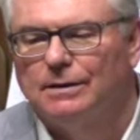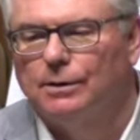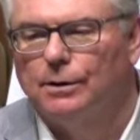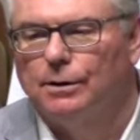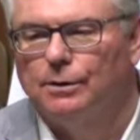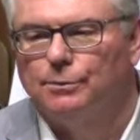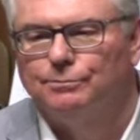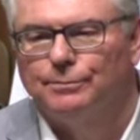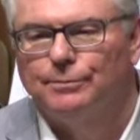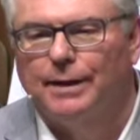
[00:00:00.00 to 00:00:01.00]
you know,
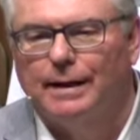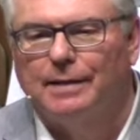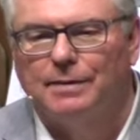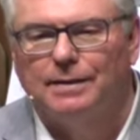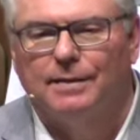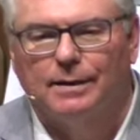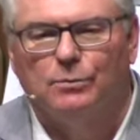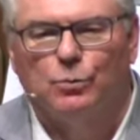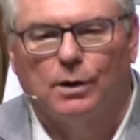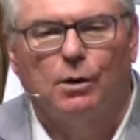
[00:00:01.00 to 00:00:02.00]
I think they
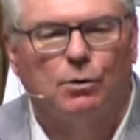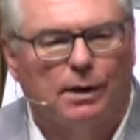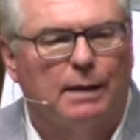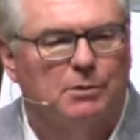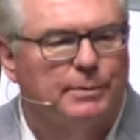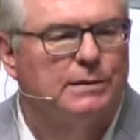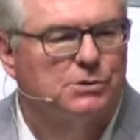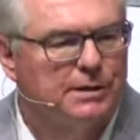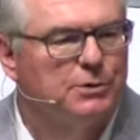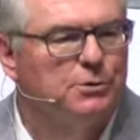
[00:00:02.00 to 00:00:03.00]
would all claim to be
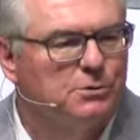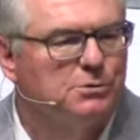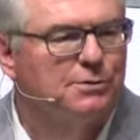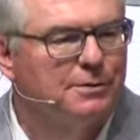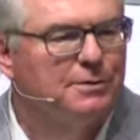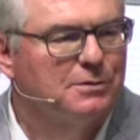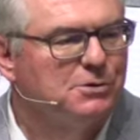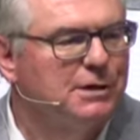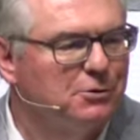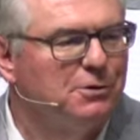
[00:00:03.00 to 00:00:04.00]
seniors. They're
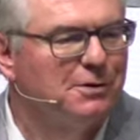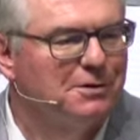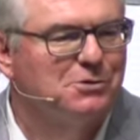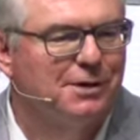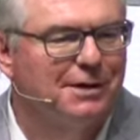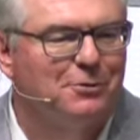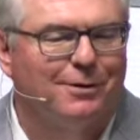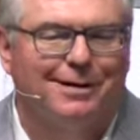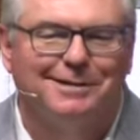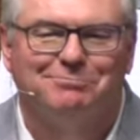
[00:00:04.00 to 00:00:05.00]
senior adults now,
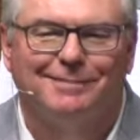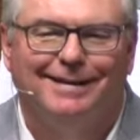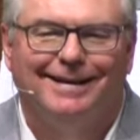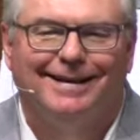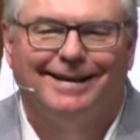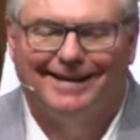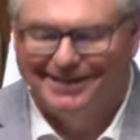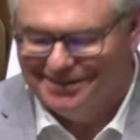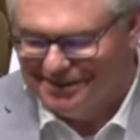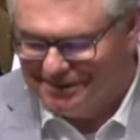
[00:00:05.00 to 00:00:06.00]
right?
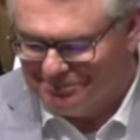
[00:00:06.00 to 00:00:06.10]
And